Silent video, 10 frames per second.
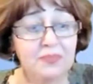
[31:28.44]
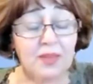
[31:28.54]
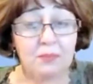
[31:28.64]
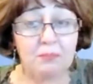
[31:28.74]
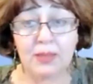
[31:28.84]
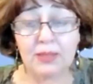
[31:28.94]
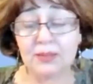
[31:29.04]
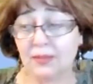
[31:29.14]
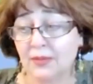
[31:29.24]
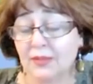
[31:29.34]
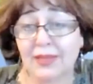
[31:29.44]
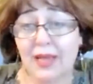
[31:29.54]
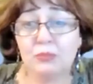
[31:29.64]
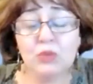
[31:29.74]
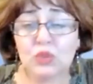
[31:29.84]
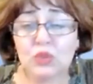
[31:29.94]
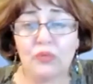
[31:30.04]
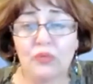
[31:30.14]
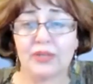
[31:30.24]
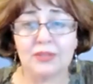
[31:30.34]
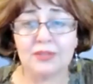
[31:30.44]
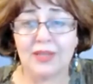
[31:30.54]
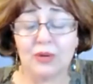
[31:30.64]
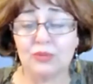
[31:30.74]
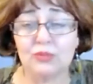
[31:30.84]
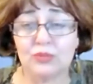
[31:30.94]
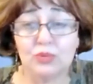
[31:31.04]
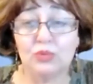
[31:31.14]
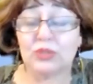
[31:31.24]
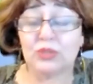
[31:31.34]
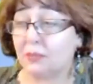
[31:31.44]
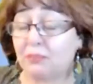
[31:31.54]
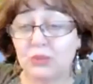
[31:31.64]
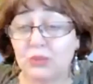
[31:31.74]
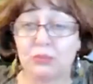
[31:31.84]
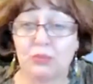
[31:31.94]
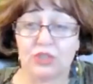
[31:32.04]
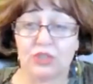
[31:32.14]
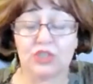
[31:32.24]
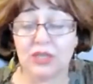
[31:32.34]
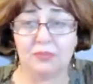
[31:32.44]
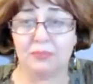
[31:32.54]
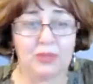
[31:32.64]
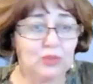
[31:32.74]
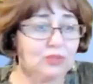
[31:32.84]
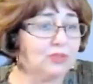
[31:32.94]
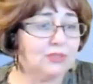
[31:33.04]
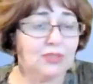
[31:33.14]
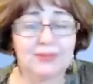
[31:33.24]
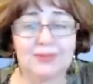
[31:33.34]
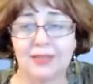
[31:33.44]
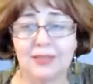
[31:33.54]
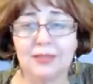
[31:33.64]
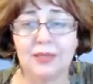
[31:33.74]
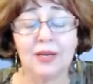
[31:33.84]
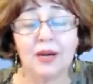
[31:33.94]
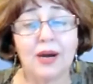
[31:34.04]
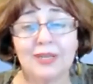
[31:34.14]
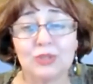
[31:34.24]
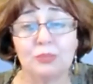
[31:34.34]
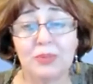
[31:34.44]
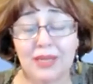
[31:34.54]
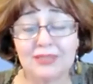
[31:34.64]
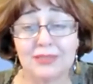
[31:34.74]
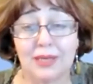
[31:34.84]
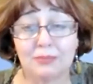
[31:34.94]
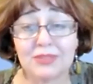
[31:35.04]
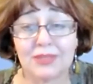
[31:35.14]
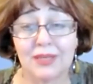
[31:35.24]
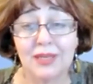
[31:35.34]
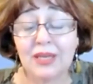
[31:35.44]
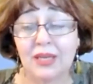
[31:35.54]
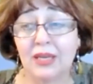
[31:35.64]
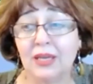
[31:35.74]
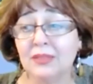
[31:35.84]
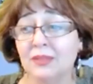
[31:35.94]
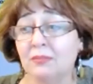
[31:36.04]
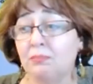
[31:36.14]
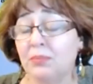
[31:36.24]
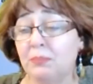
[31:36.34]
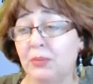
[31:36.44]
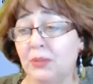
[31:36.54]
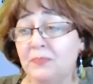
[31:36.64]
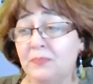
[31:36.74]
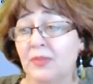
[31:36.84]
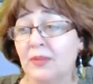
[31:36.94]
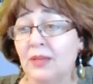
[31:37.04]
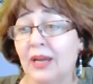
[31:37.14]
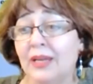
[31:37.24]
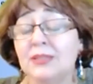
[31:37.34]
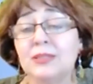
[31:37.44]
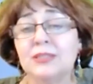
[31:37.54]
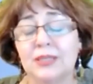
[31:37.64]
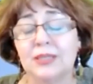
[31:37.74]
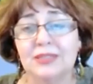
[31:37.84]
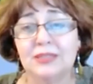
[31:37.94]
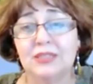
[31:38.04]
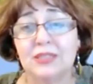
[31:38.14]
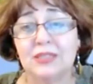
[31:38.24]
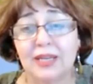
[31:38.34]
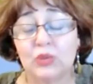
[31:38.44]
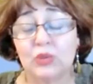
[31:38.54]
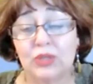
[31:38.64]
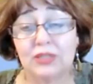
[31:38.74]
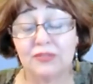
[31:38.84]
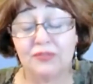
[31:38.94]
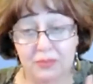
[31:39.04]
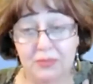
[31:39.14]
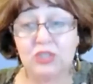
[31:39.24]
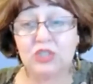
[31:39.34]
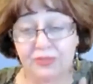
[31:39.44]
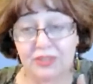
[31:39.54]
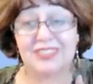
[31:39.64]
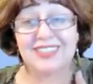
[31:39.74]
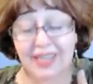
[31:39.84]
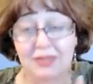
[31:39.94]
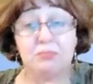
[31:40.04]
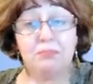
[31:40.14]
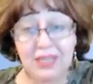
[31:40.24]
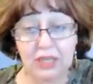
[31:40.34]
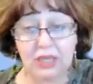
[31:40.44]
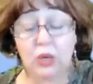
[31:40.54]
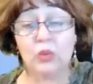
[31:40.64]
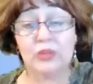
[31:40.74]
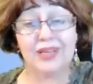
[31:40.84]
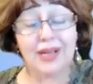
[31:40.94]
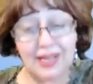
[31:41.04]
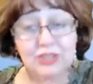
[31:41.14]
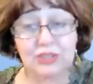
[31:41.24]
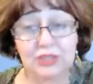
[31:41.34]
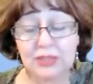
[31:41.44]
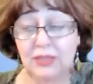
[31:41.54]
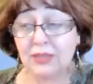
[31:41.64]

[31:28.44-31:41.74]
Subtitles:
But like I'm not offering now tours, I put them on a shelf because it's really hard to plan something. And people, I understand the desire to get information firsthand being on a country